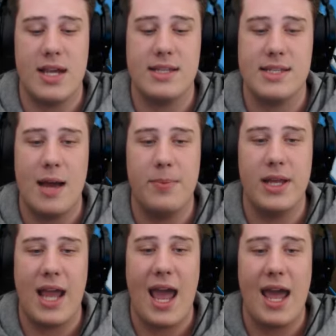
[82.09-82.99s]
a
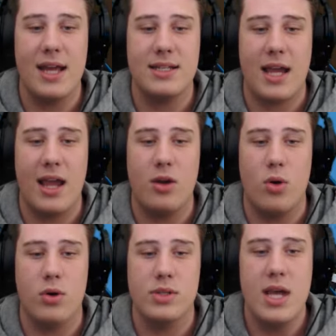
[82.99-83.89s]
sapling and
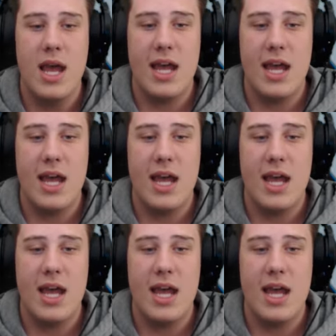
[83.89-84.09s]
acorns.